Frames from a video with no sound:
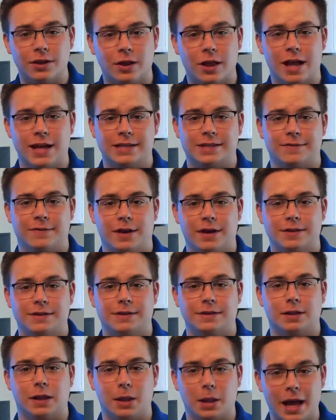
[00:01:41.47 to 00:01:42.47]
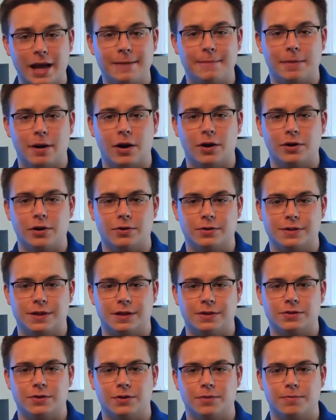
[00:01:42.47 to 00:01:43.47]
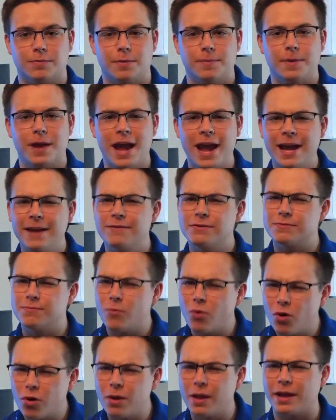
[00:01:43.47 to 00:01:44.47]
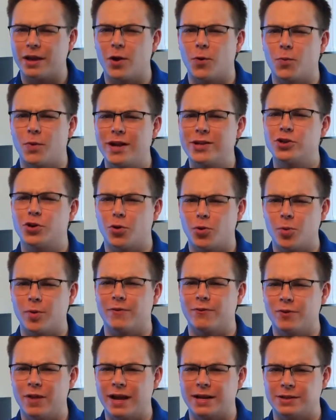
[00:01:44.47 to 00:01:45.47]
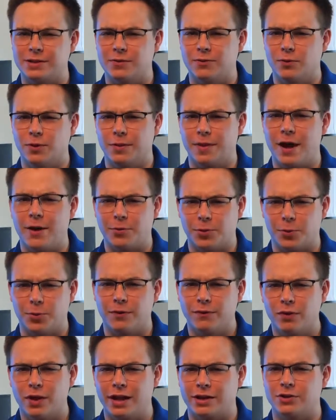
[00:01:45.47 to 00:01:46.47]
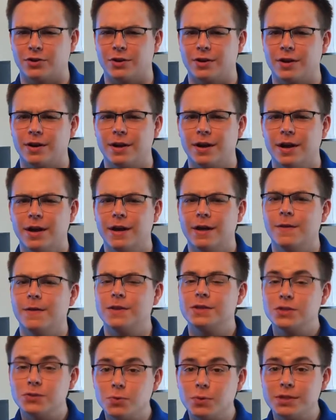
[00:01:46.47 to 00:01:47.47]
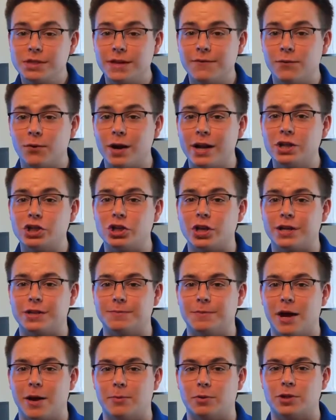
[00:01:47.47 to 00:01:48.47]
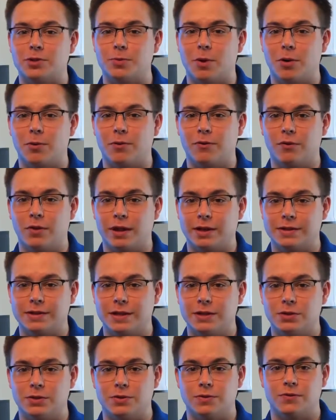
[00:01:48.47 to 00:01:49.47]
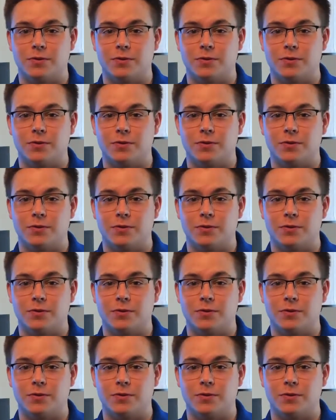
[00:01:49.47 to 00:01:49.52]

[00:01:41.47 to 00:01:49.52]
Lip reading: classified as a light barrier sensor, but behaves more like a retroreflective without the reflector. This is what differentiates Baumer Smart Reflect sensors